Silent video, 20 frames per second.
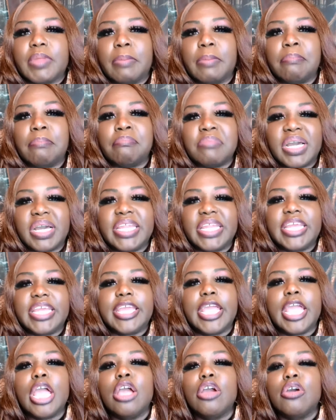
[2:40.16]

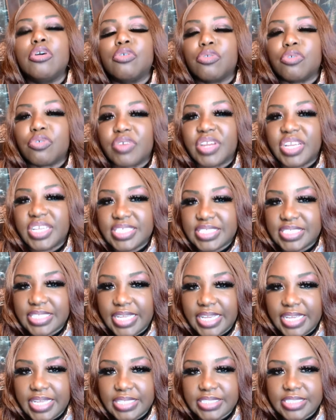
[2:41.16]
Money
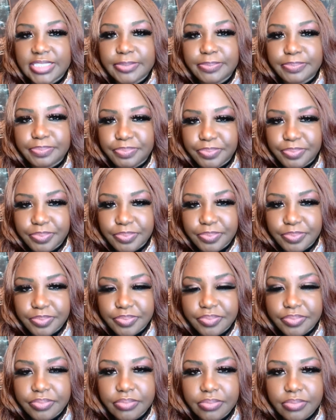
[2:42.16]
resonates
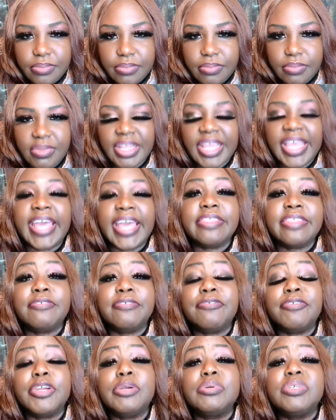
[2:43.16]
at the
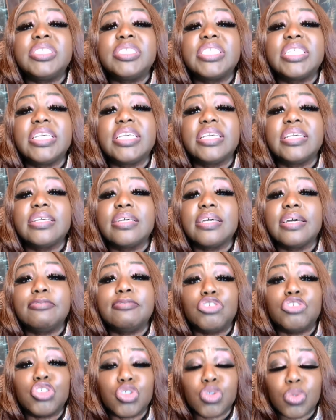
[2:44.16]
frequency
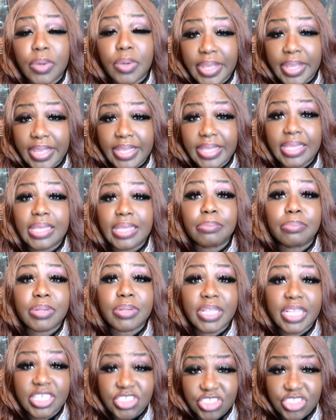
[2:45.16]
of joy and
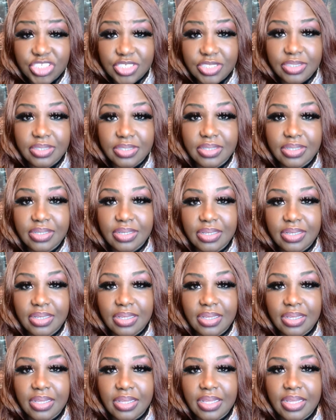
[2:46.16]
pleasure.
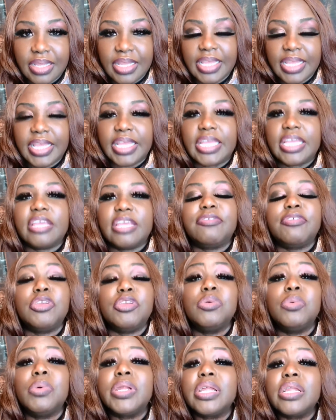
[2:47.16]
If
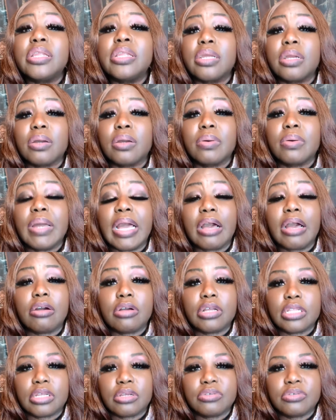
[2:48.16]
you want to know how
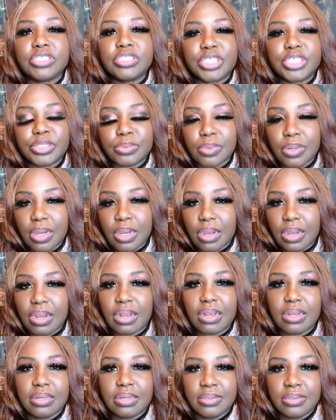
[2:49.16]
close you
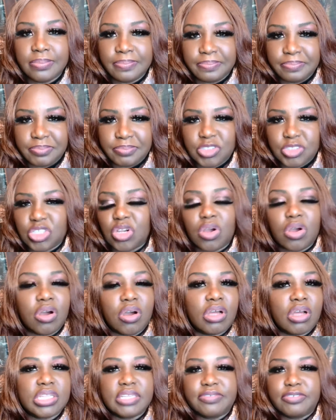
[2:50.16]
are to
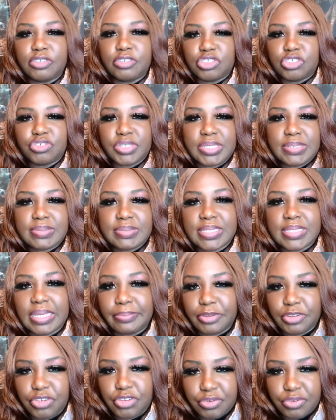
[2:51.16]
all of your dreams
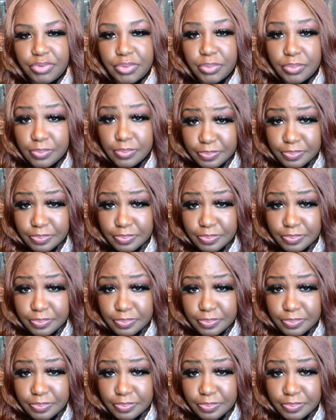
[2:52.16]
coming true,